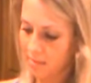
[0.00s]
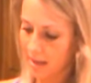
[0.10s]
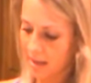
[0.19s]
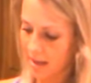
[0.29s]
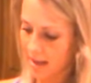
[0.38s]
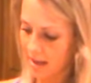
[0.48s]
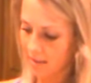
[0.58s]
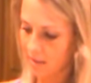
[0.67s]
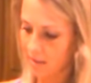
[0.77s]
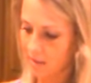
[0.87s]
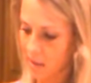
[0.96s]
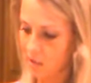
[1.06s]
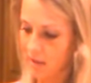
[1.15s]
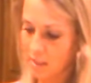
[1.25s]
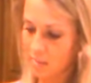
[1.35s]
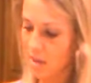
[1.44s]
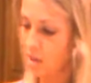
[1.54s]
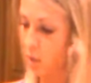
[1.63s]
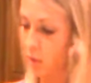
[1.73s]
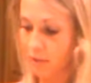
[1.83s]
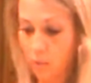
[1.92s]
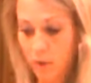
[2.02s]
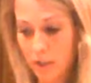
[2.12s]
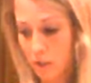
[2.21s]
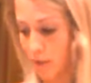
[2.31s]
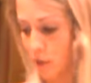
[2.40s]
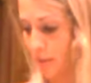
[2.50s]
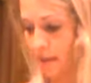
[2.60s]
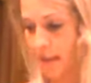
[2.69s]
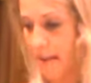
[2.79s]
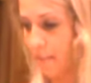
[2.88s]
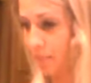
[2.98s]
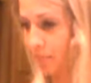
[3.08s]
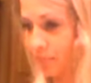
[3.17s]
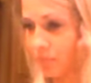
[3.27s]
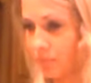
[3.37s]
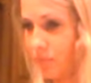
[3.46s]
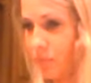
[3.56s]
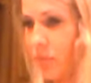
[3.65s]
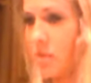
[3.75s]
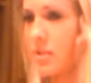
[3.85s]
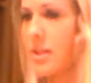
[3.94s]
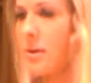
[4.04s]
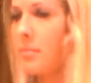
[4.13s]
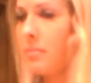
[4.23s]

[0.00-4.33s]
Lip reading: but this recipe, you don't have to worry so much about that. So,